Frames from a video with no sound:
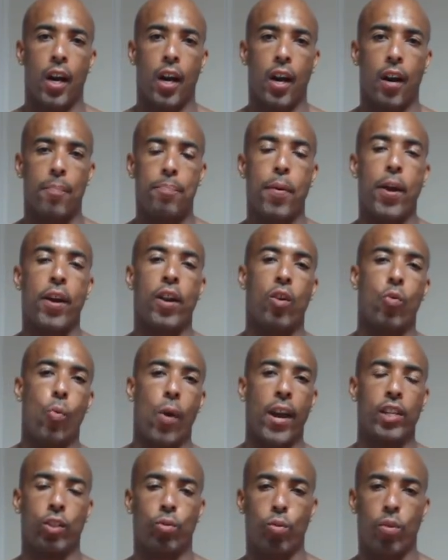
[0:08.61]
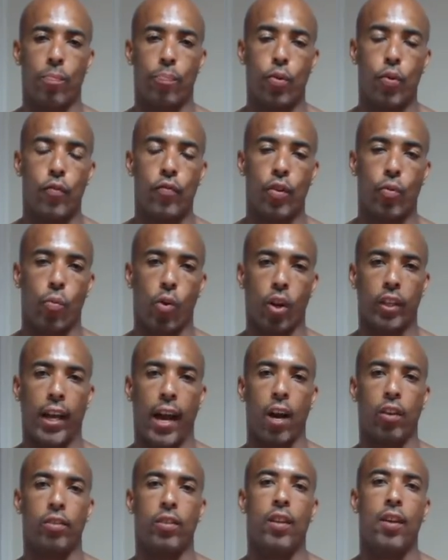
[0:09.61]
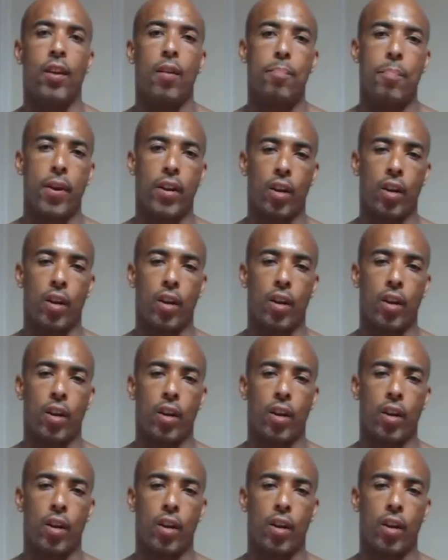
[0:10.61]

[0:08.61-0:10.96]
uh, better ways to improve your workouts,